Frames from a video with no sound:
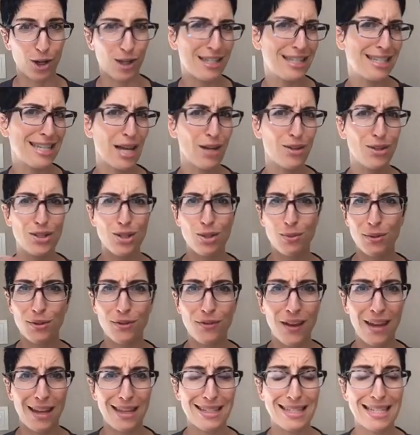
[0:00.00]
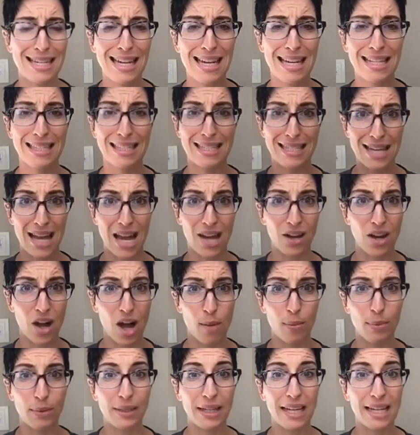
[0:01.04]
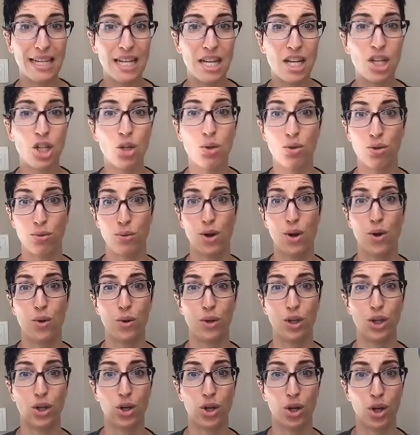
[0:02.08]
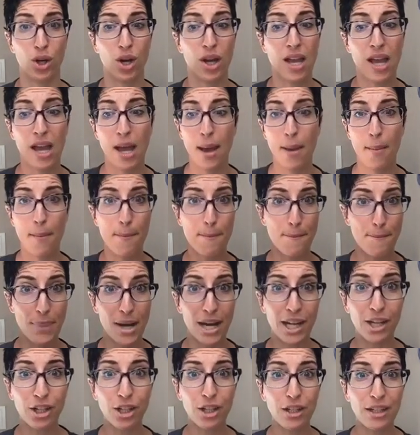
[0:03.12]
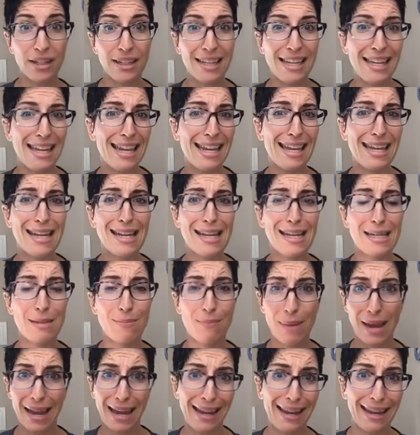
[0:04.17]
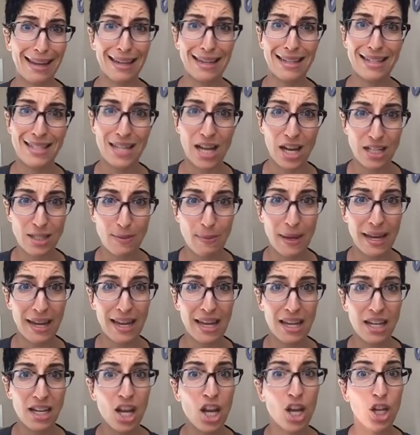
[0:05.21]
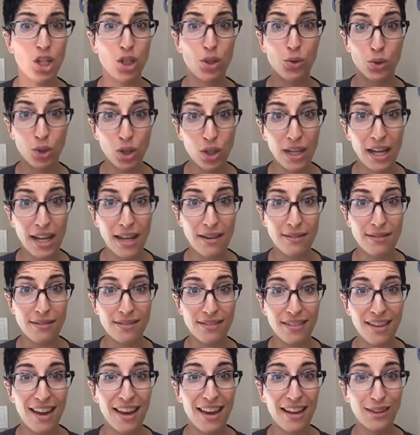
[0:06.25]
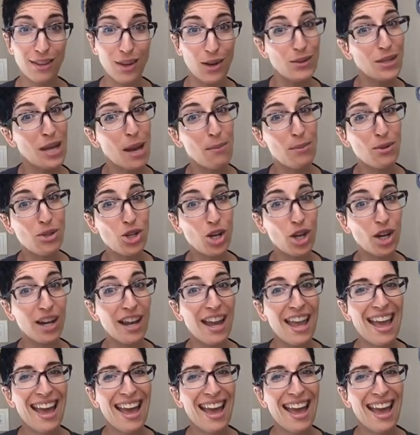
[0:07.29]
It sounds super fancy. It's not complicated. You throw your butter in a pan, a saucepan. You cook it at low temperature.